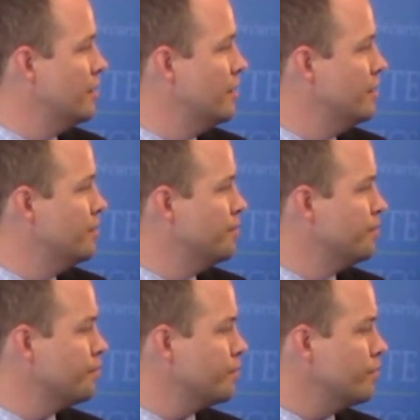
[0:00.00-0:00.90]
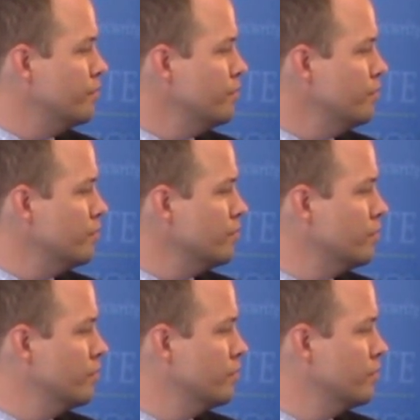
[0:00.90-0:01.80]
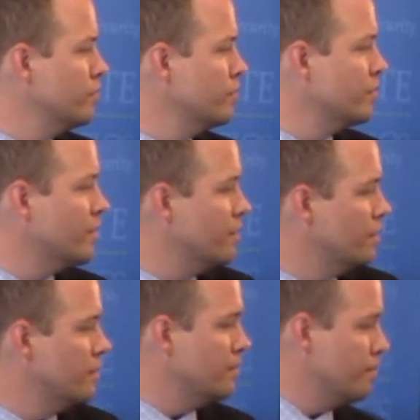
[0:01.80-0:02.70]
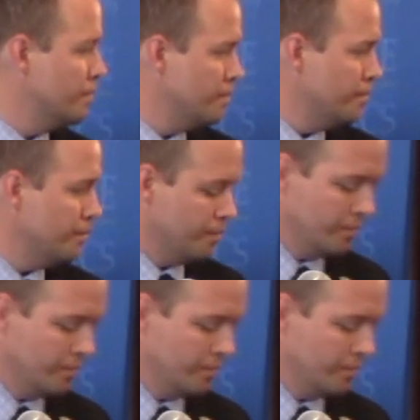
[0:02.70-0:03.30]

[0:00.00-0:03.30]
No one is speaking in this clip.